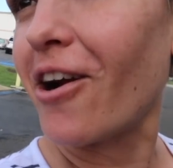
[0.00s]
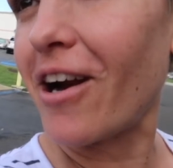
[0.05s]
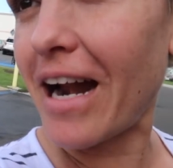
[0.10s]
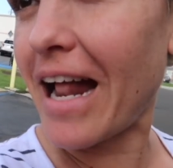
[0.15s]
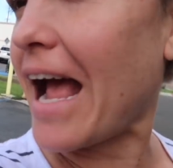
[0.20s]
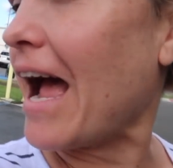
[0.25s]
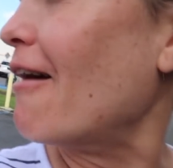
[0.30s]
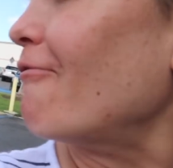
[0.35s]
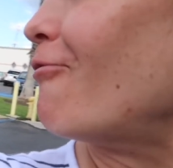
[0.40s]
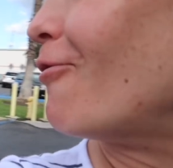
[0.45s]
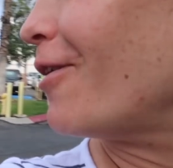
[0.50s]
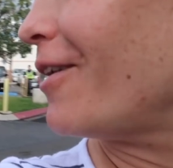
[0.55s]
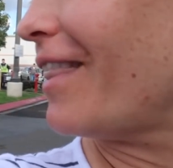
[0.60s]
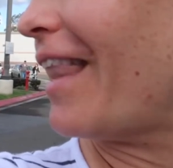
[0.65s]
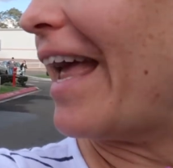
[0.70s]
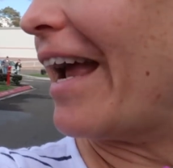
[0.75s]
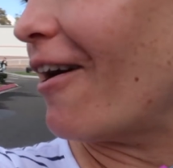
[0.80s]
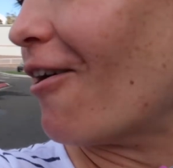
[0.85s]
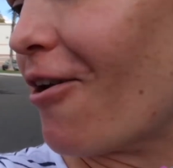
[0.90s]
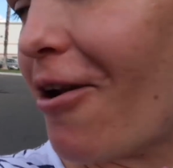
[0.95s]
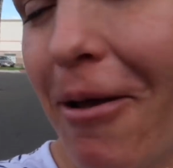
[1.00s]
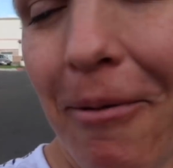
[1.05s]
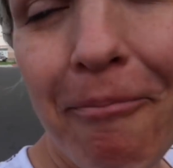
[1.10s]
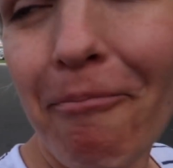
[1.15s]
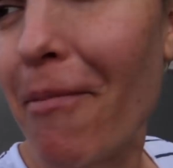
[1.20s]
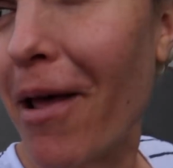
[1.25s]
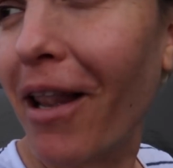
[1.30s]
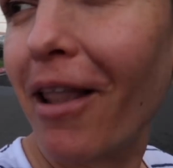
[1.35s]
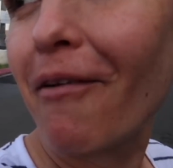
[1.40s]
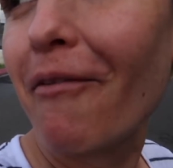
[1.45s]
You're gonna have one like on a
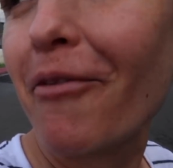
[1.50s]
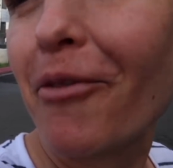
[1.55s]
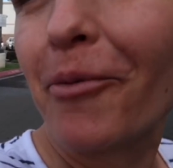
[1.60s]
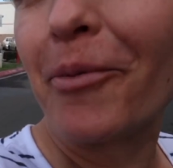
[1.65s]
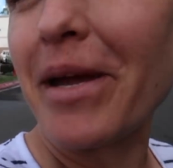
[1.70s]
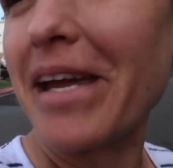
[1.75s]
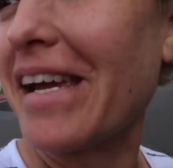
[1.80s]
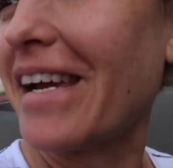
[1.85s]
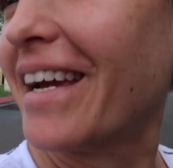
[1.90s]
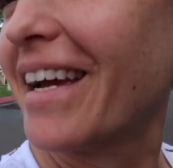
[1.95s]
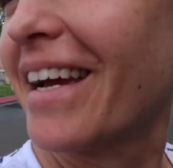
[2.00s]
middle of the week.